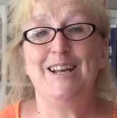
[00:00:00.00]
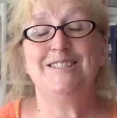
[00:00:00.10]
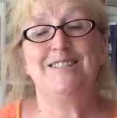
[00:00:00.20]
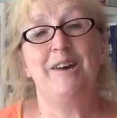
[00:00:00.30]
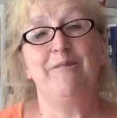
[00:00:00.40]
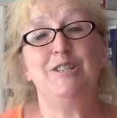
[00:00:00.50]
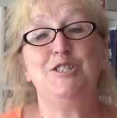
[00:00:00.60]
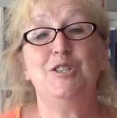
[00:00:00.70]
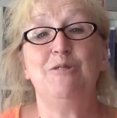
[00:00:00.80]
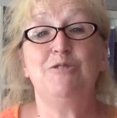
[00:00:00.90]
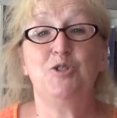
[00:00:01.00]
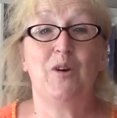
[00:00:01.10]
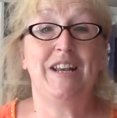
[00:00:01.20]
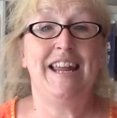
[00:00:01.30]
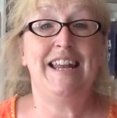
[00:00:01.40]
So do
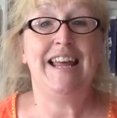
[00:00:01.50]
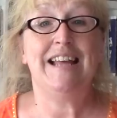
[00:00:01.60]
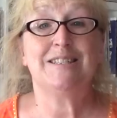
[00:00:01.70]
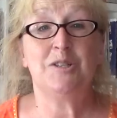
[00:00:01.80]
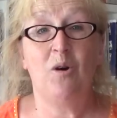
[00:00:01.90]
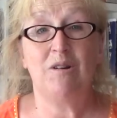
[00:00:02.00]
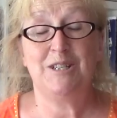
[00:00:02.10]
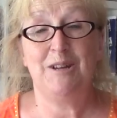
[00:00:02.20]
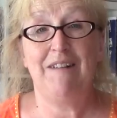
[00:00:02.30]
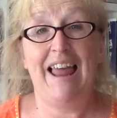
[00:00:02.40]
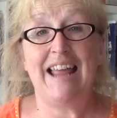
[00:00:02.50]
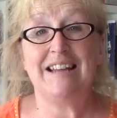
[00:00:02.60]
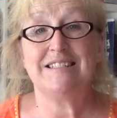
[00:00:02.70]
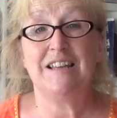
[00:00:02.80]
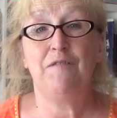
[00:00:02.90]
join in. It's not too
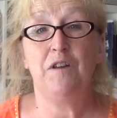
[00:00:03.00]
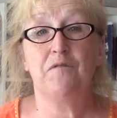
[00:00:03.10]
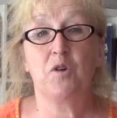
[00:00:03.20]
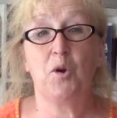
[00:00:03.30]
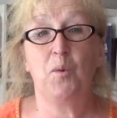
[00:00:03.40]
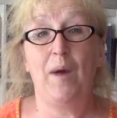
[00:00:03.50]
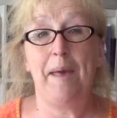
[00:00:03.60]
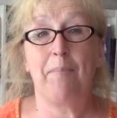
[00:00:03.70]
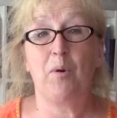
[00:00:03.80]
late if you've got a whip,